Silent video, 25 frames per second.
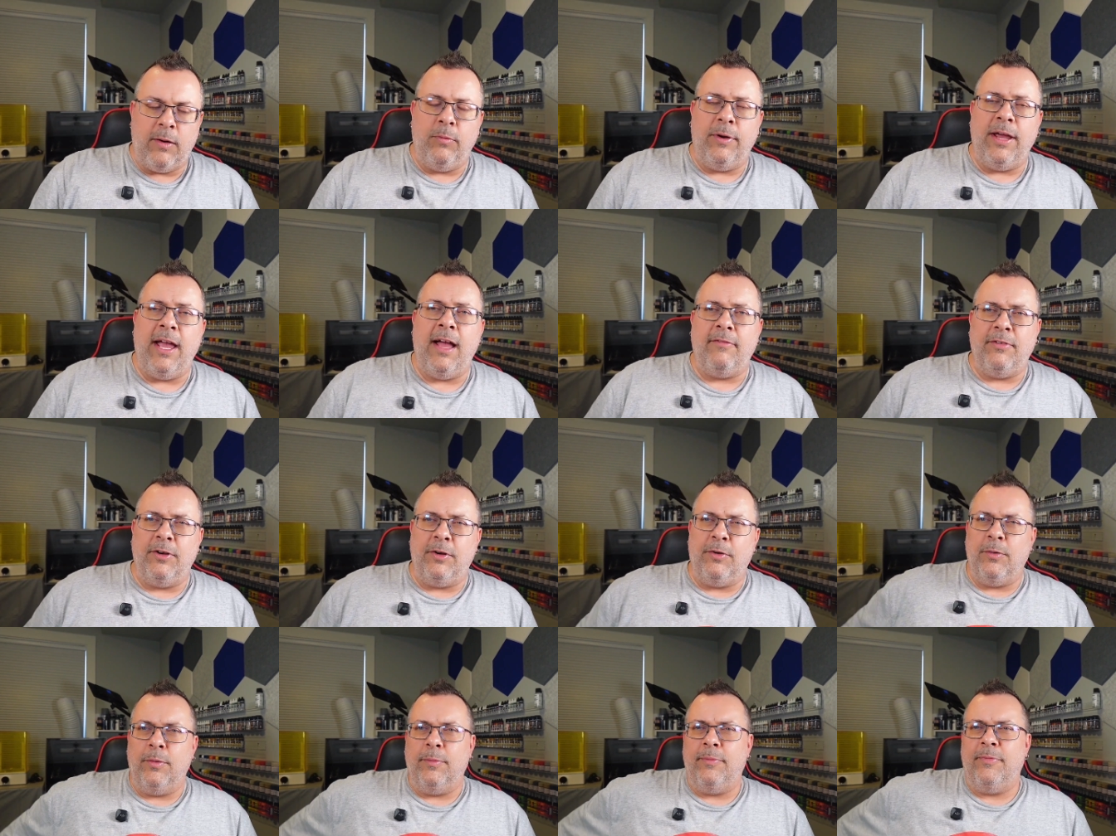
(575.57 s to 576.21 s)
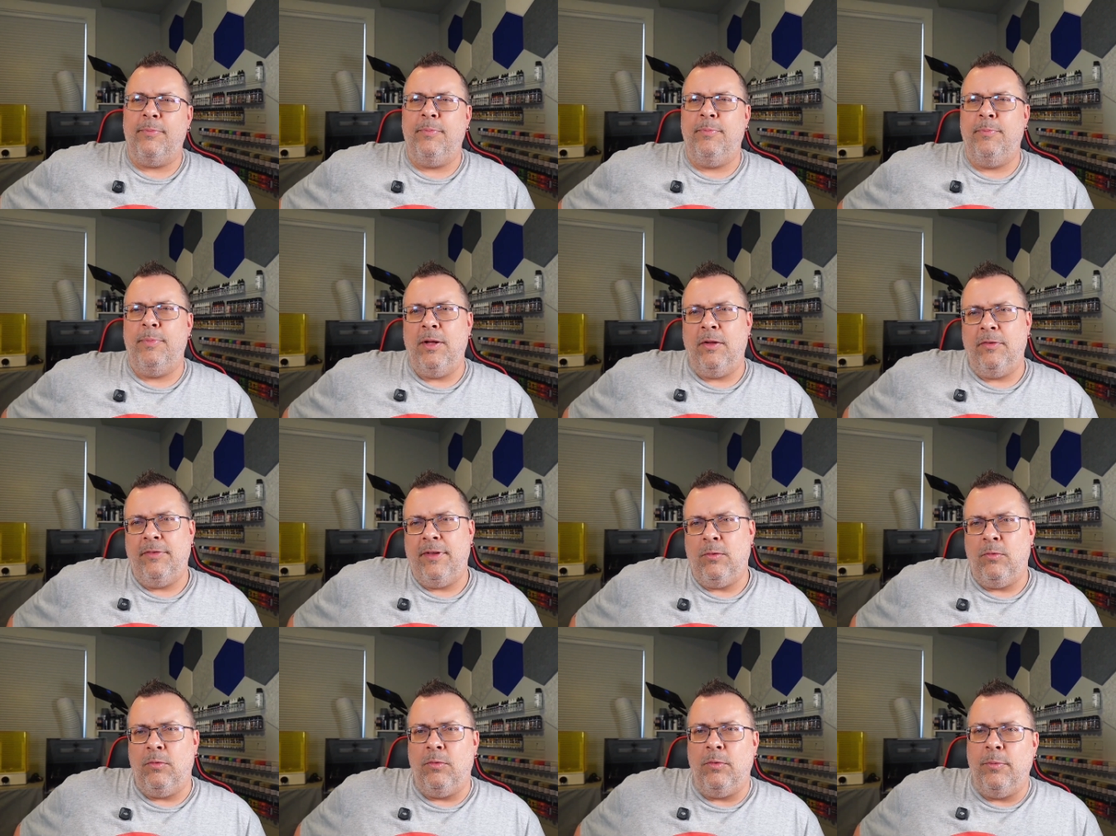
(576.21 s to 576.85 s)
We have a group build
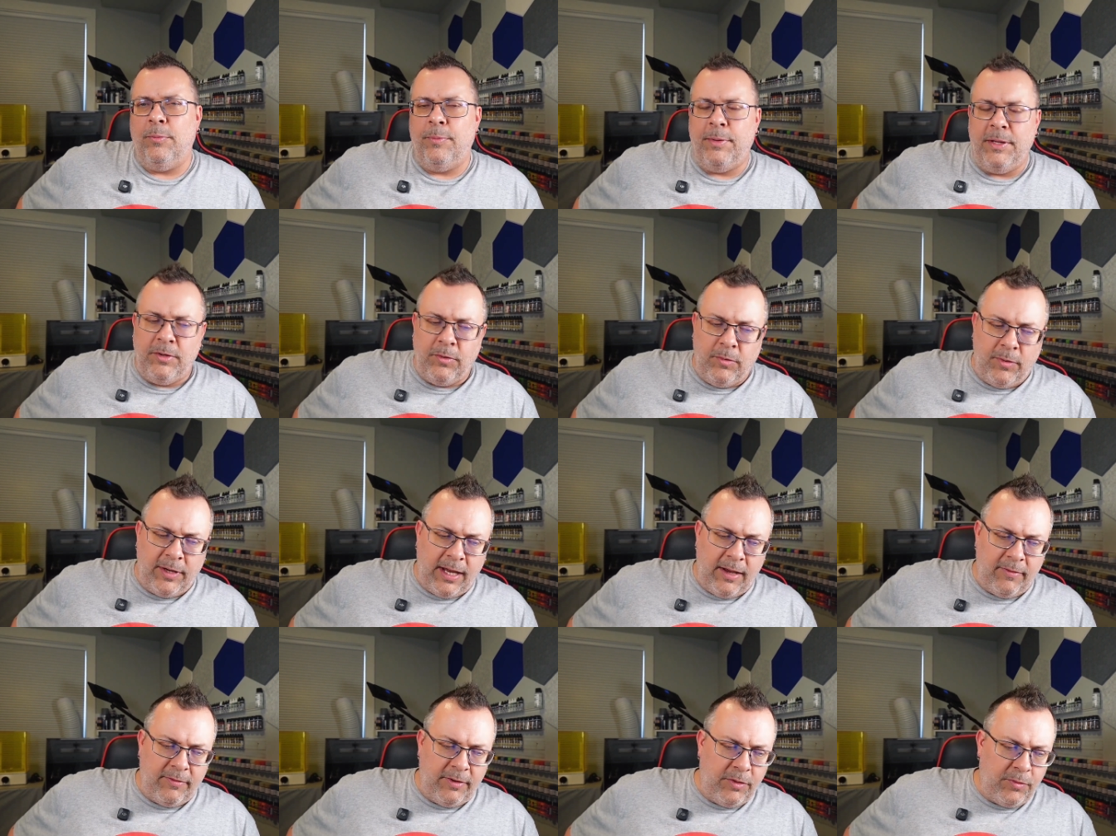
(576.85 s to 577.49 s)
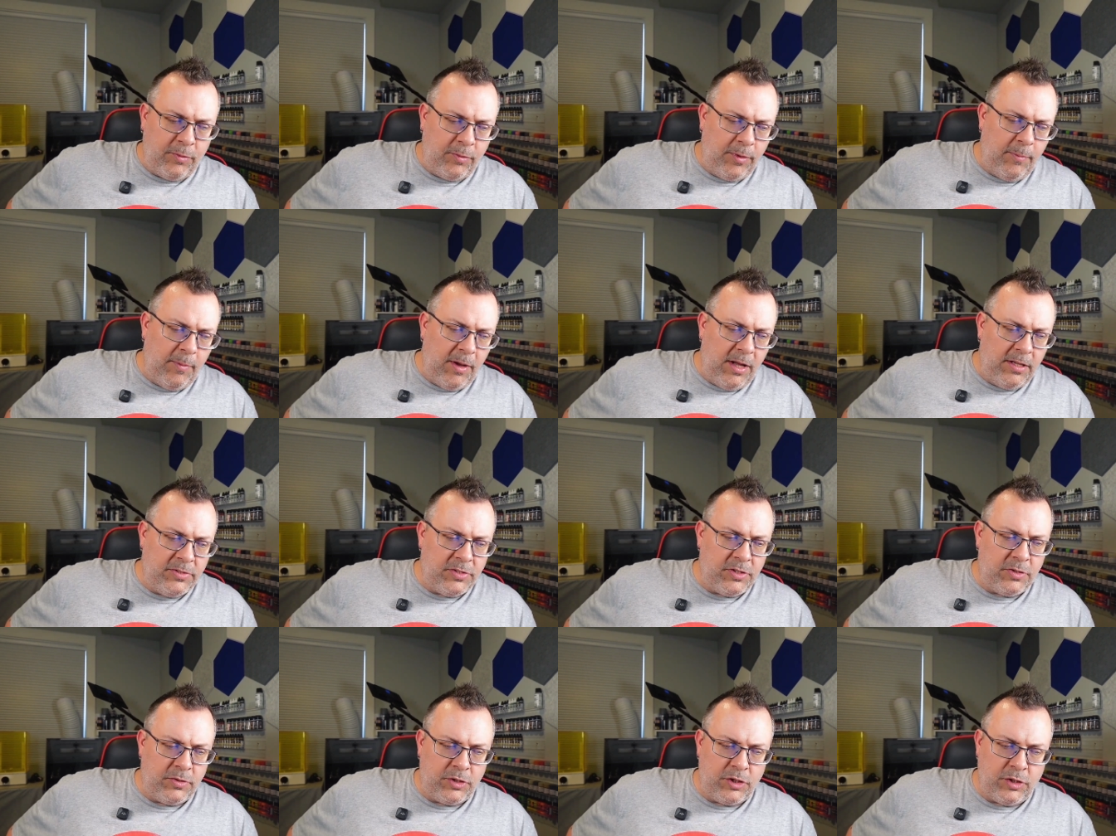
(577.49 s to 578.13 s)
that we'll be doing every 3
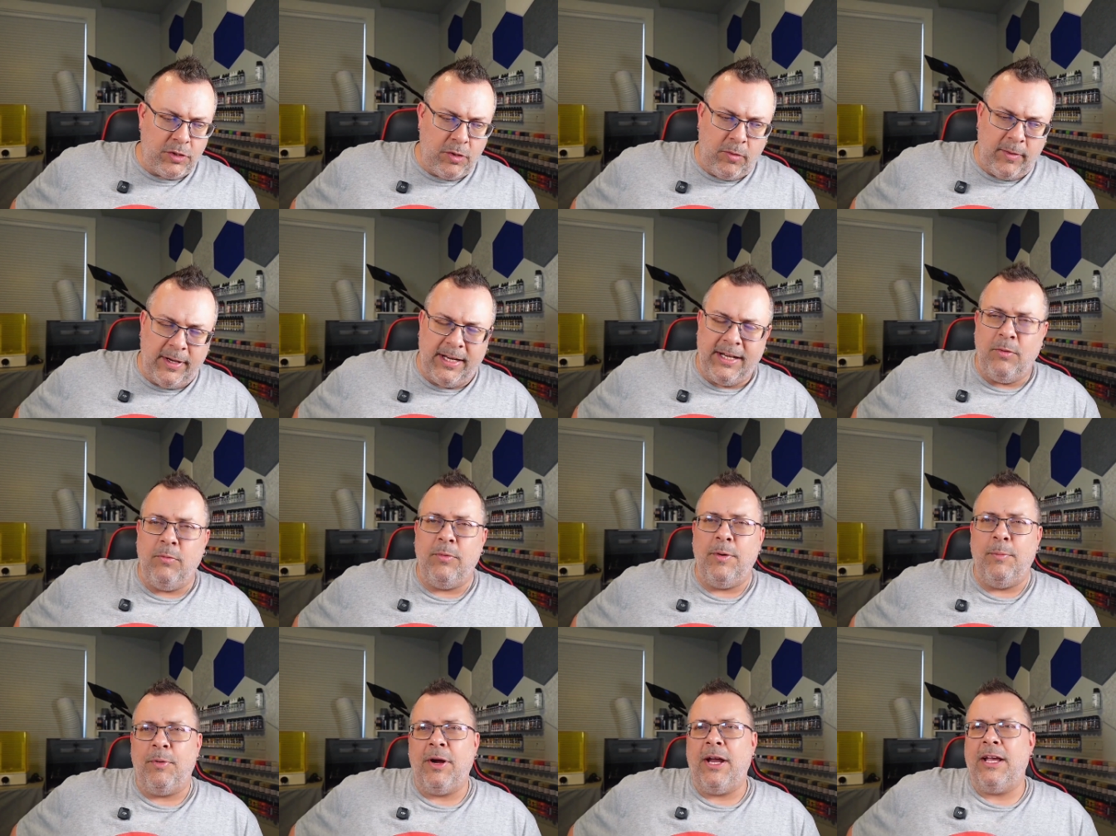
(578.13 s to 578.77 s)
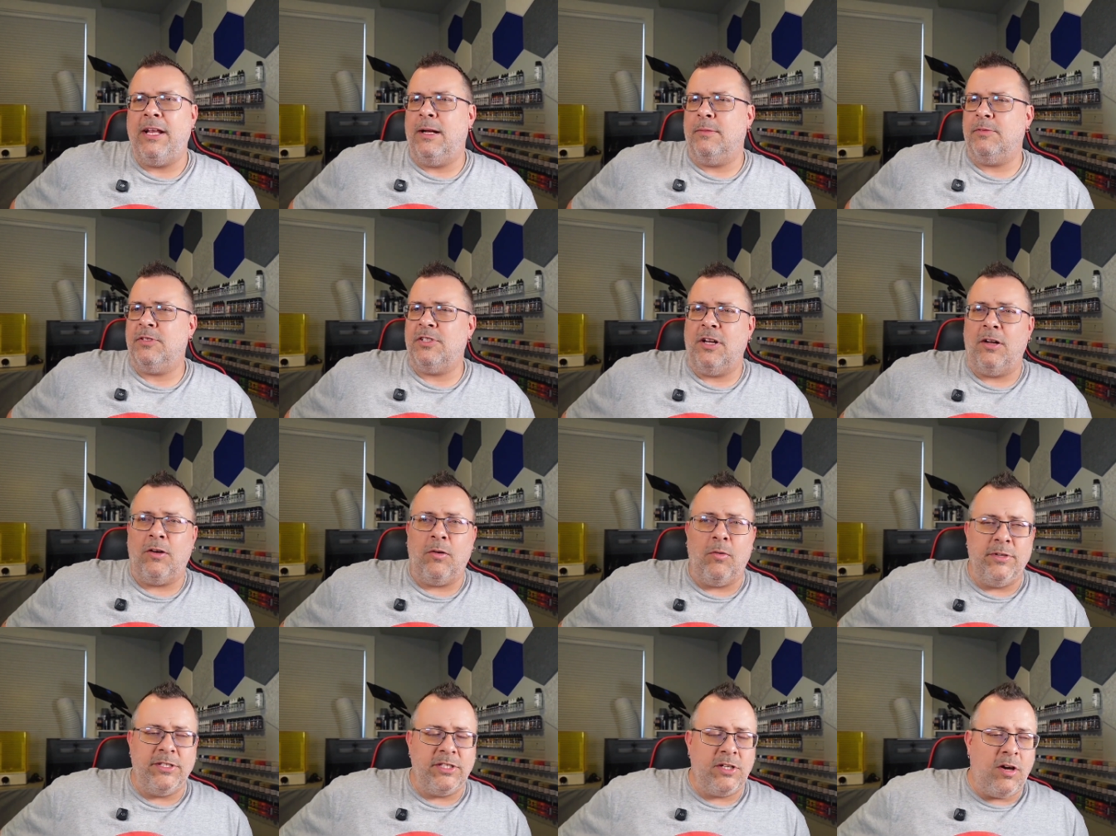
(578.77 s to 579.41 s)
months or so, and we break it up. It's not
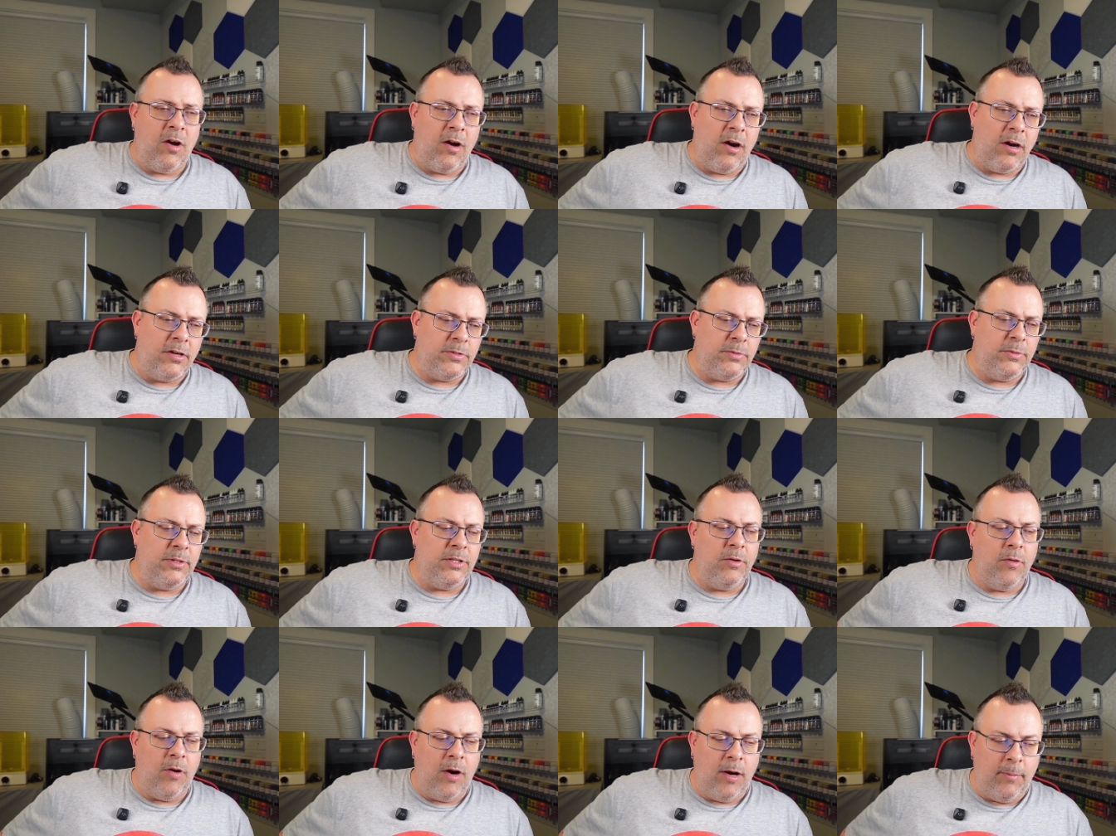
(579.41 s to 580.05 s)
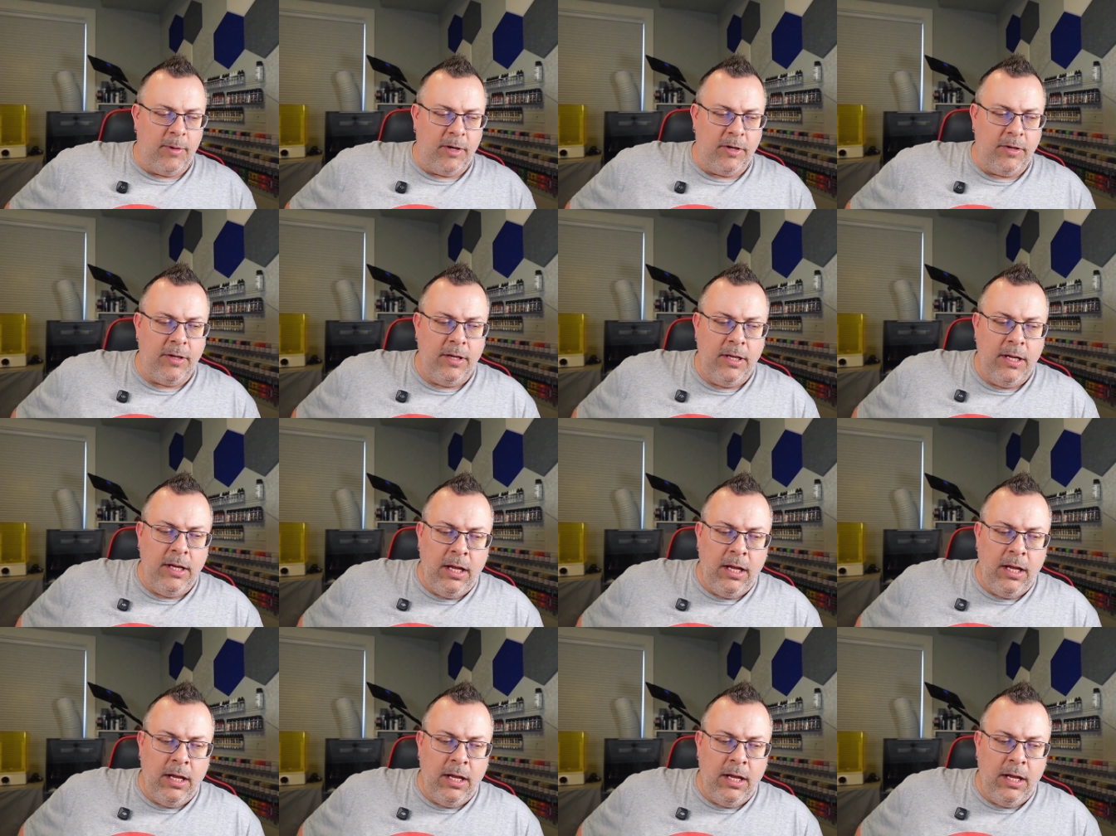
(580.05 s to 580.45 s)
always cars. We do armored.